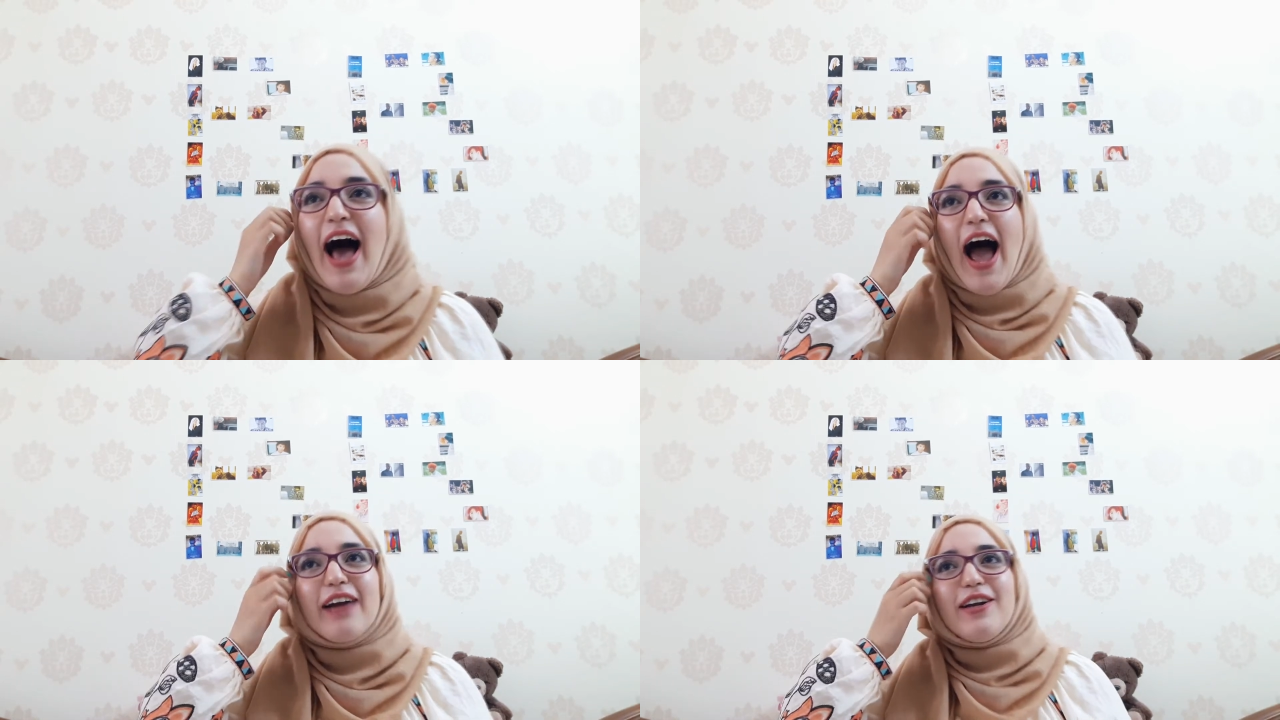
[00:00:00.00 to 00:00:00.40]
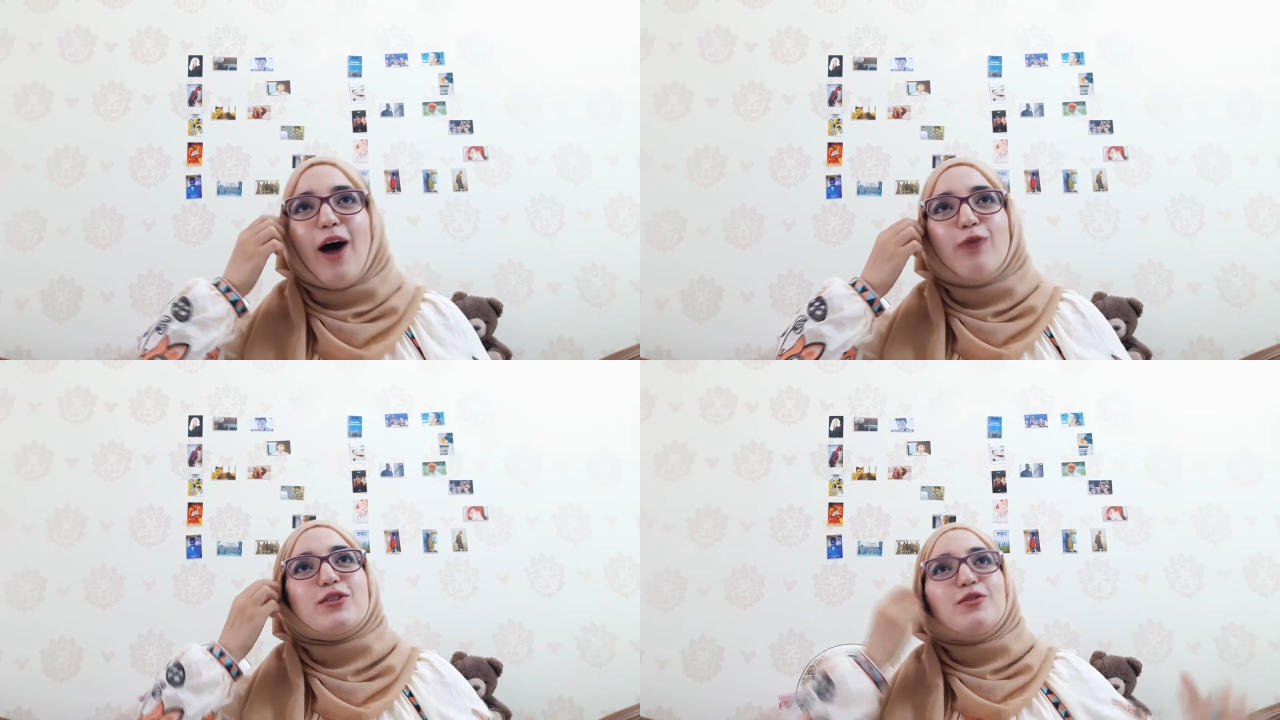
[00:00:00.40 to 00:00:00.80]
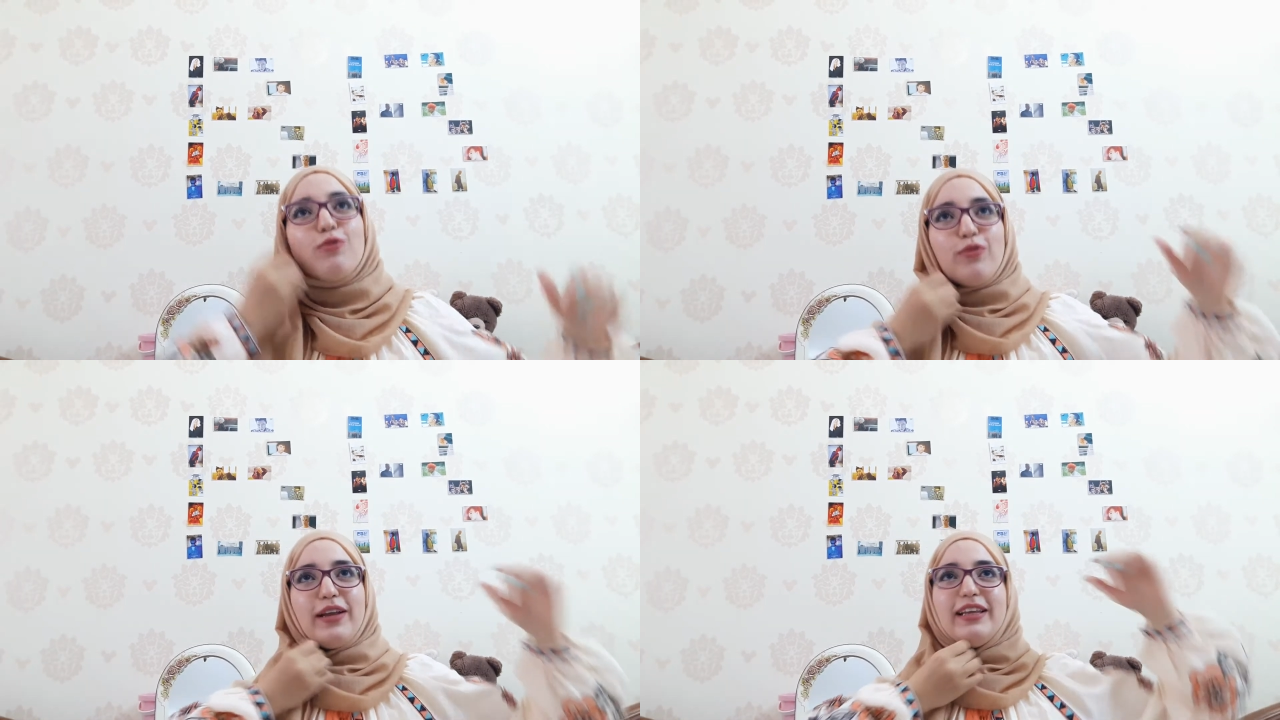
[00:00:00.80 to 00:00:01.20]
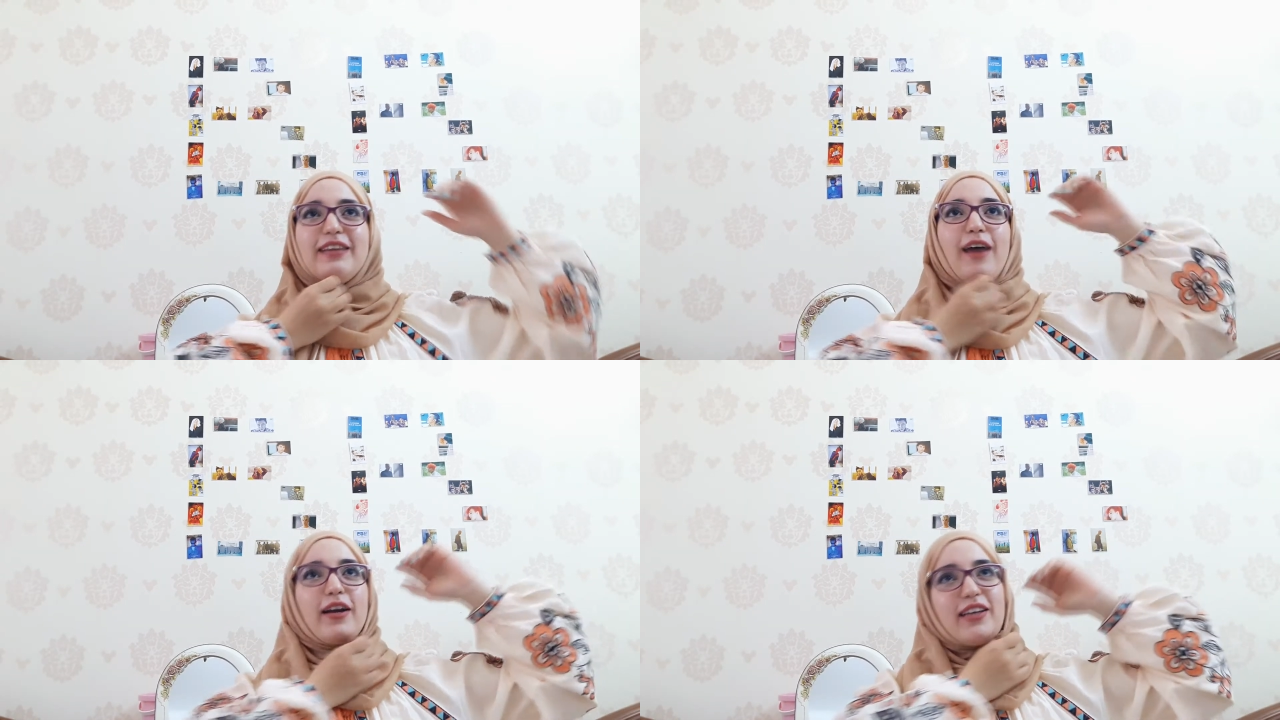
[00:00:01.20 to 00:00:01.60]
I wasn't really
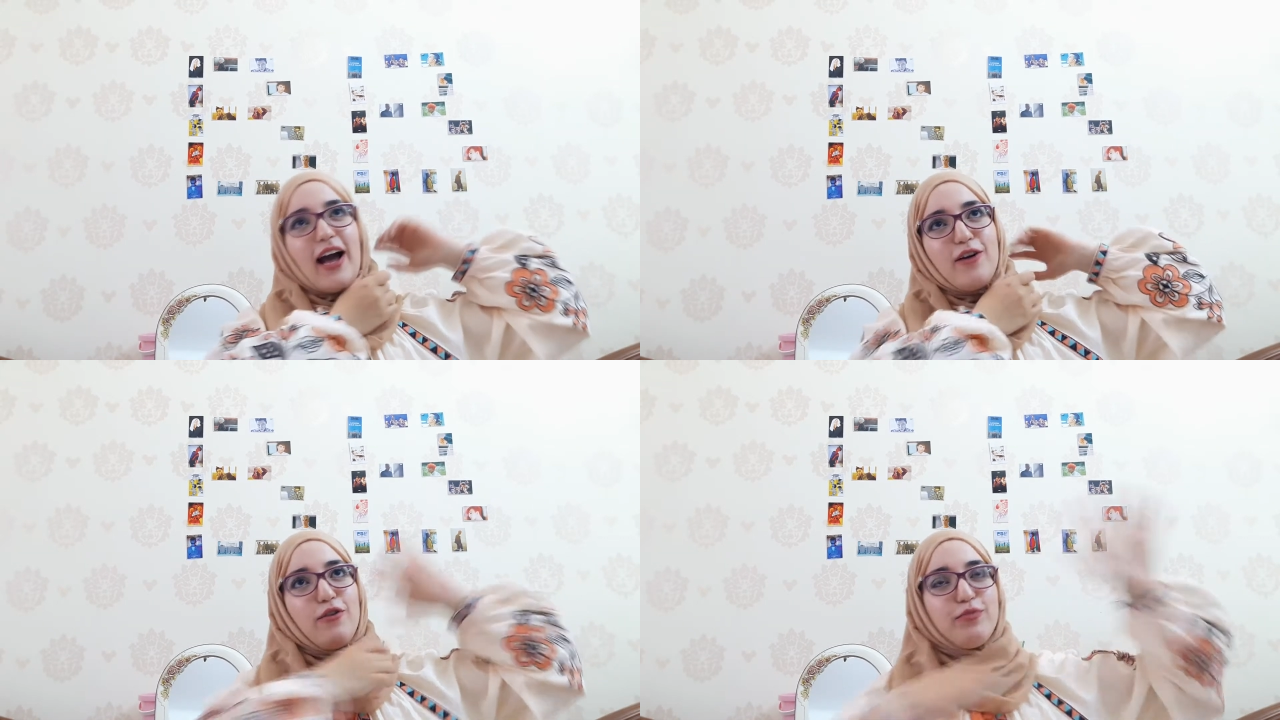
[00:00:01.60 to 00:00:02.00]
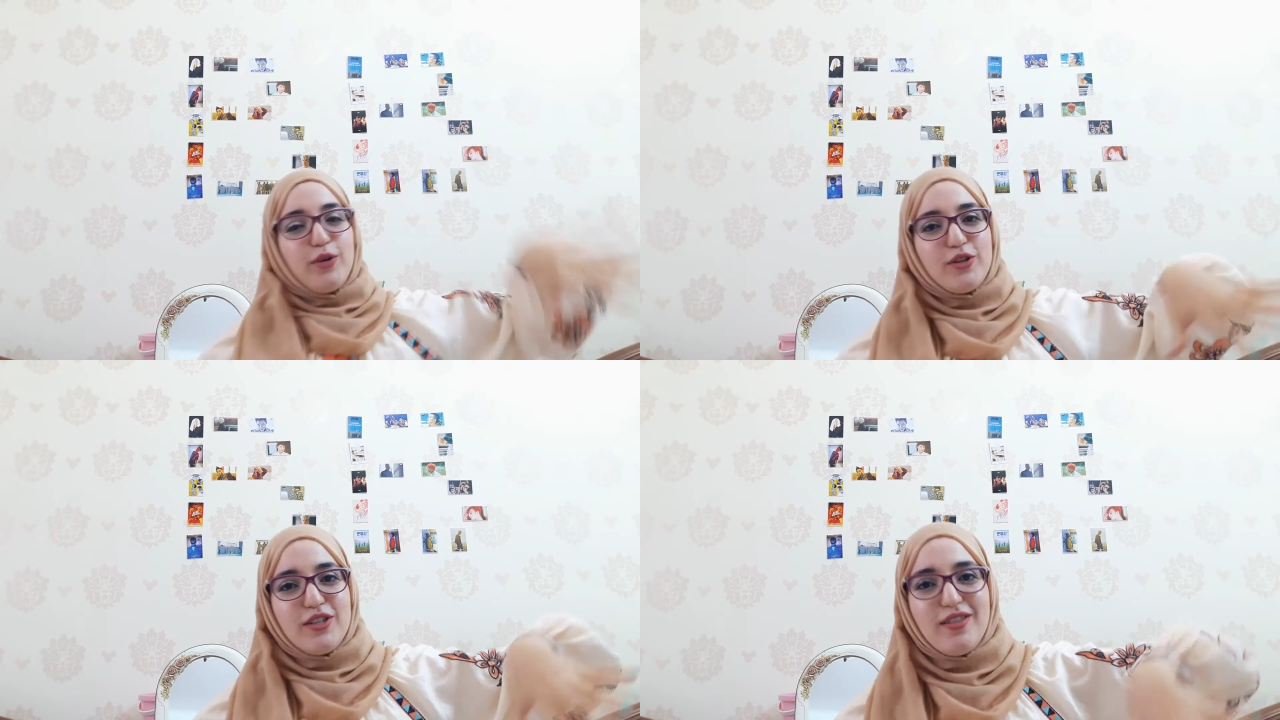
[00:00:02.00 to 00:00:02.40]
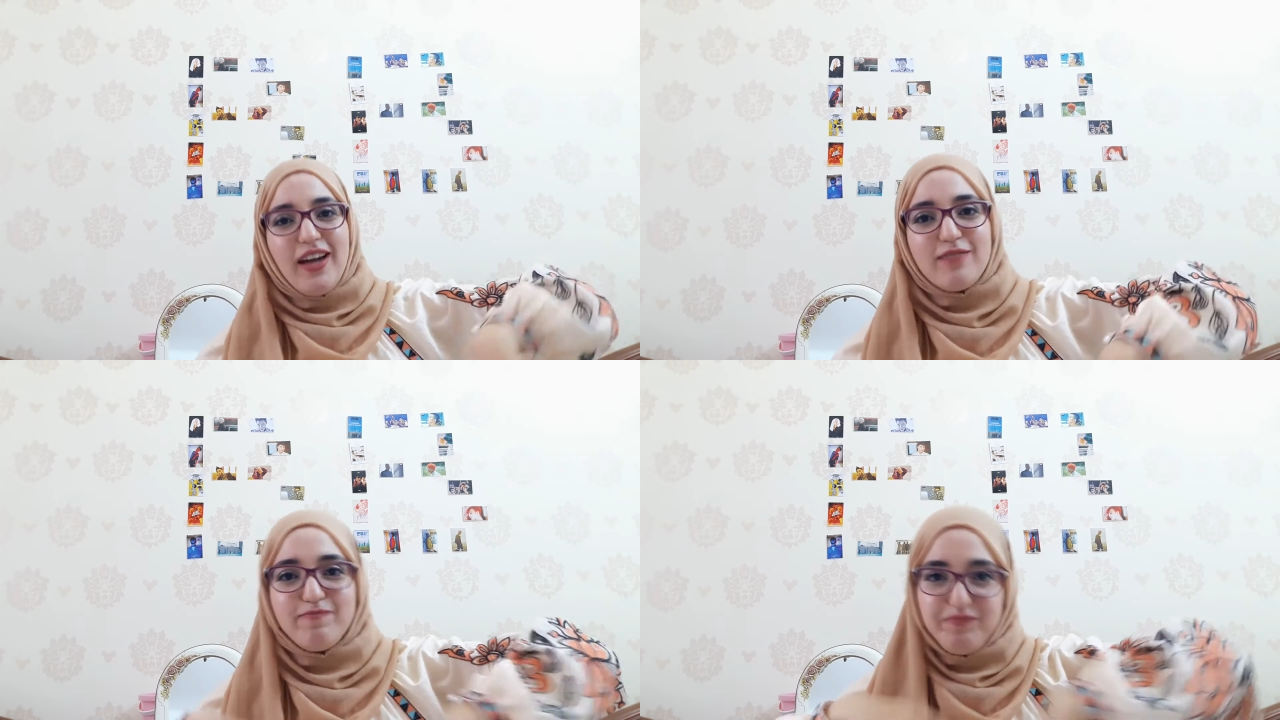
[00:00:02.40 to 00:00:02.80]
that kind of person that